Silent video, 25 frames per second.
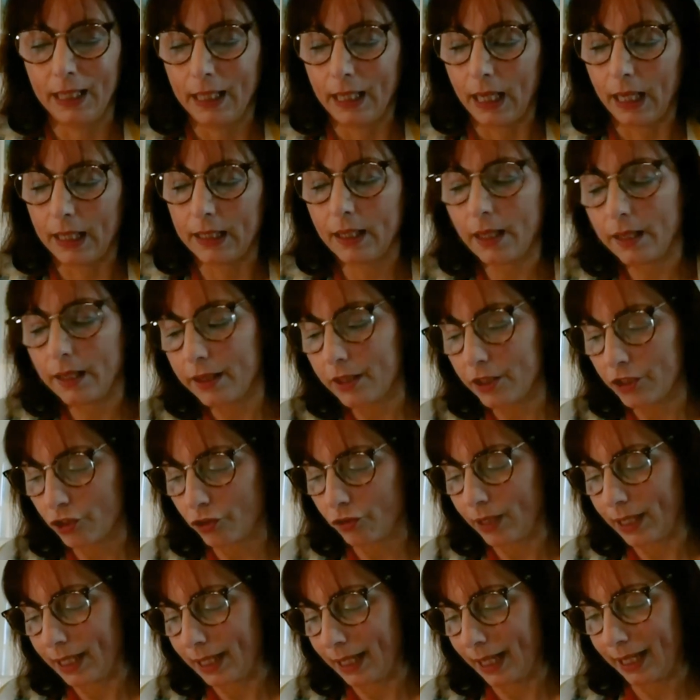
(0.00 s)
Another
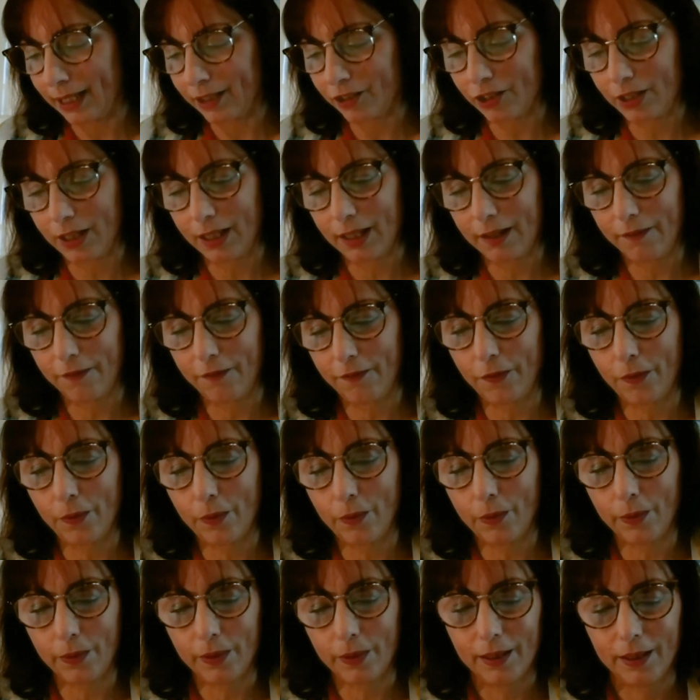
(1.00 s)
trick actually
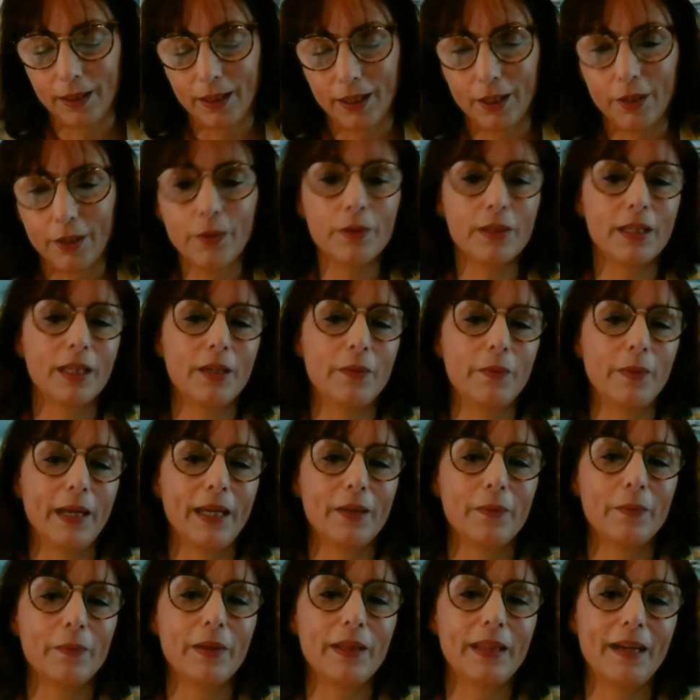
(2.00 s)
for losing
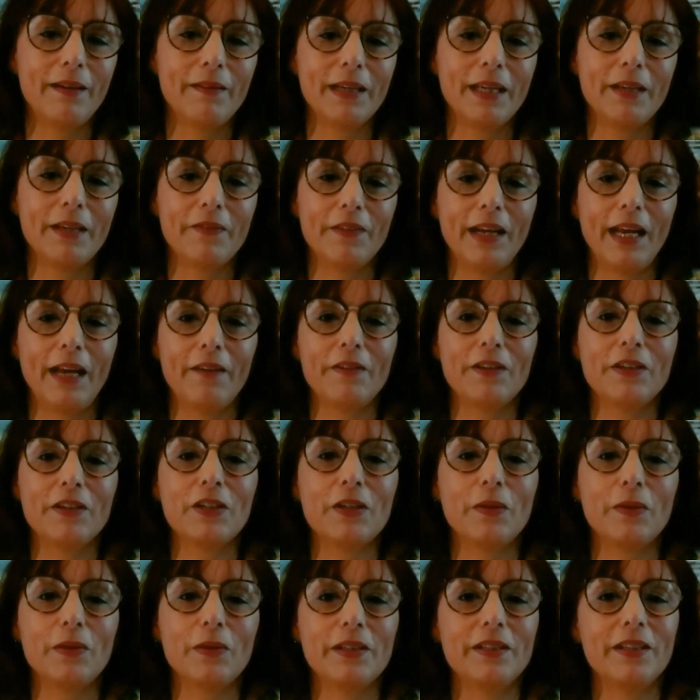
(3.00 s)
weight without even having to
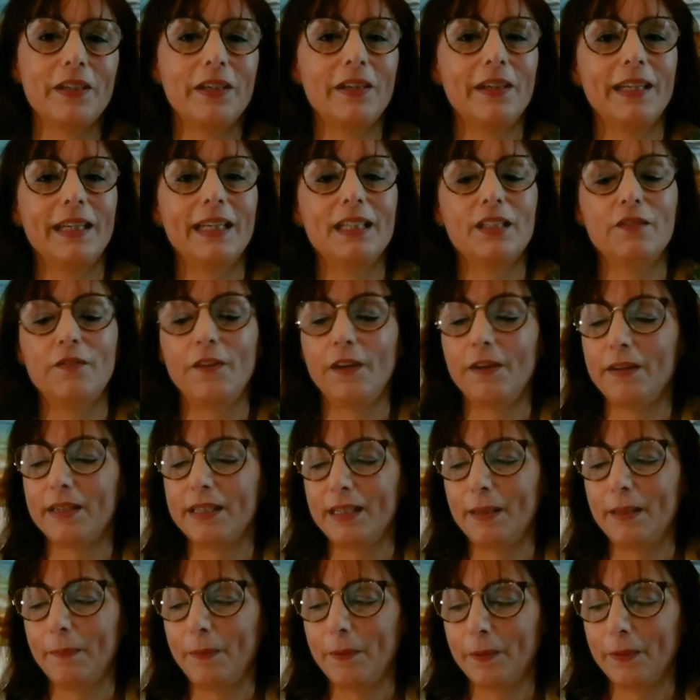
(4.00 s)
go on a diet is very
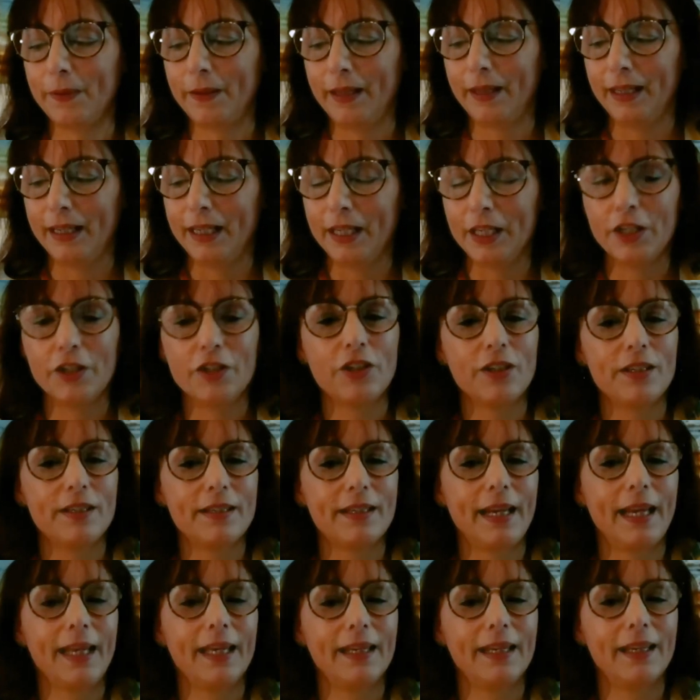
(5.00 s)
simple. You just
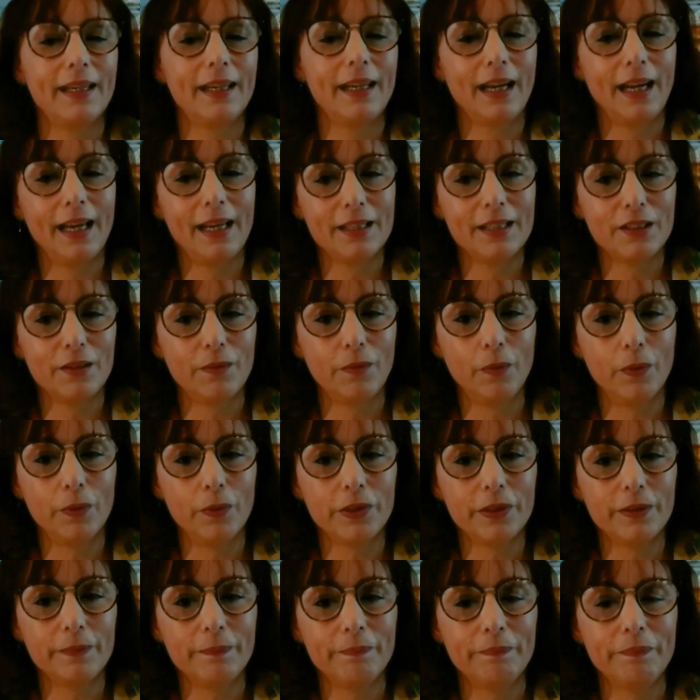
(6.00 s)
take a glass of
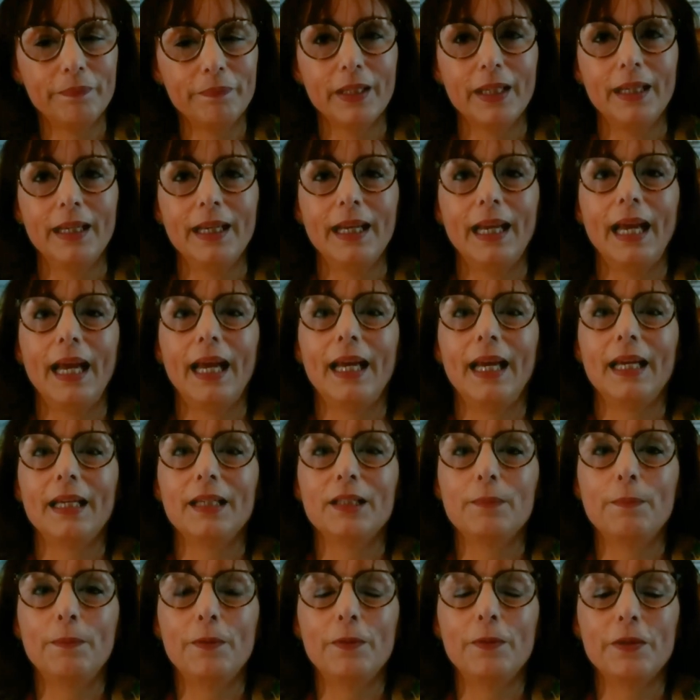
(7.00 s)
water
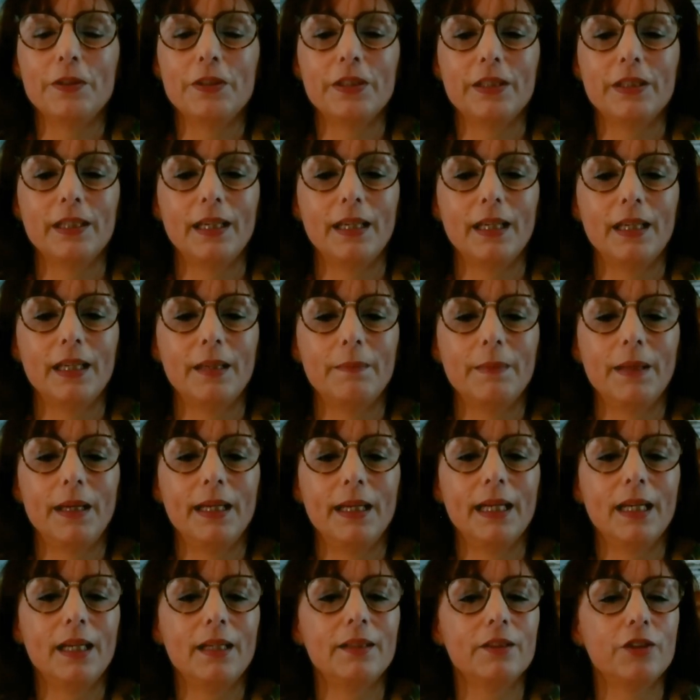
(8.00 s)
and put a
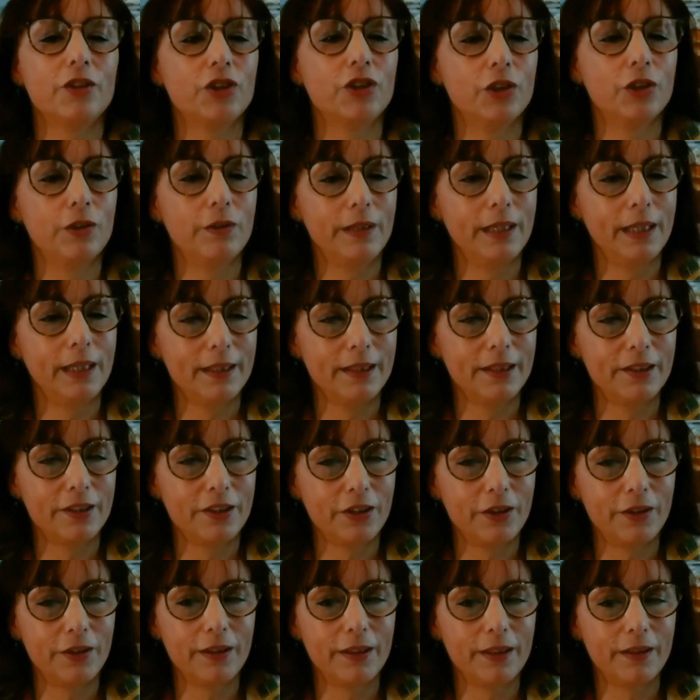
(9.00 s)
little sugar in it,
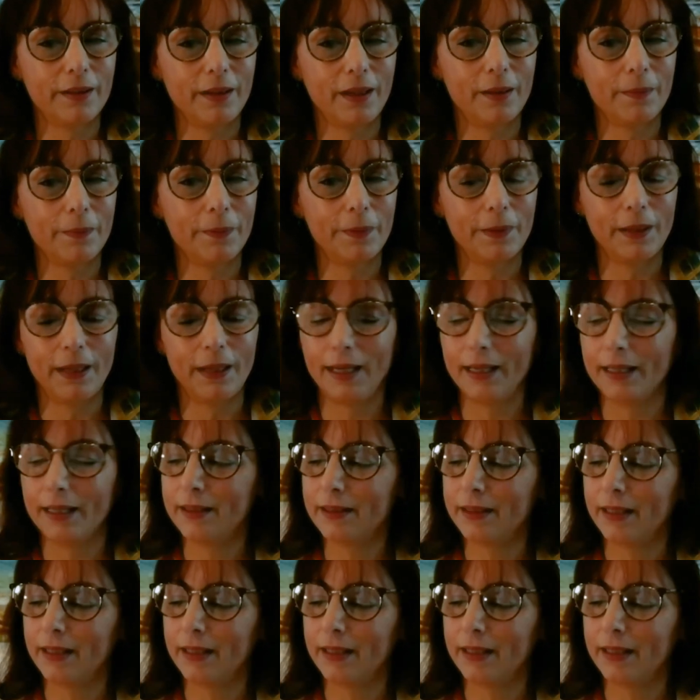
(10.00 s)
stir it up and